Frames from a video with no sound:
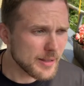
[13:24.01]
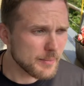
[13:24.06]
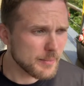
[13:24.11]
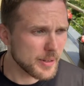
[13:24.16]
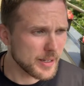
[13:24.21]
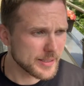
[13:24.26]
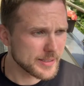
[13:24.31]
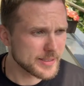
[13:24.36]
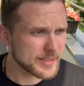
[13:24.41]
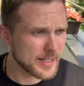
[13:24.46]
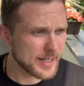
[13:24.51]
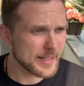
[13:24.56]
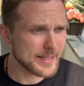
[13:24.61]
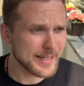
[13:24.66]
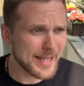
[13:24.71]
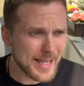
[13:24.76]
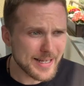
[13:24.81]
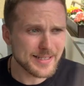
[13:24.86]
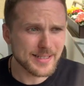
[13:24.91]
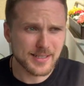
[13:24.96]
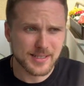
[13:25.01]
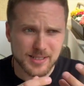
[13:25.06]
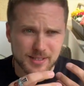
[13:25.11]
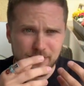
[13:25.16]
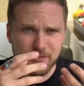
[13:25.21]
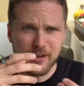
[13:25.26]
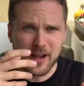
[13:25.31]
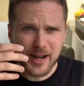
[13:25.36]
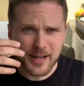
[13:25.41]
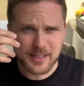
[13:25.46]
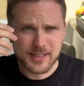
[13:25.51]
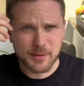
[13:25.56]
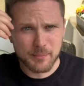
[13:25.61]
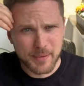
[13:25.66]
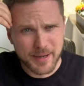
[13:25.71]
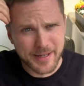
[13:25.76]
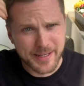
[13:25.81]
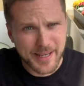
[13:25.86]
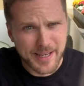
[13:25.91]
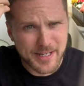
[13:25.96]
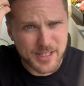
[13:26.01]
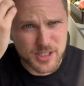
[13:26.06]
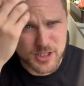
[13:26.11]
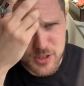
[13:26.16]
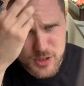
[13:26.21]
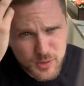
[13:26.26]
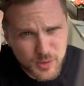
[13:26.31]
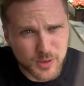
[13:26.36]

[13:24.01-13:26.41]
but uh, yes, it's a fact that medications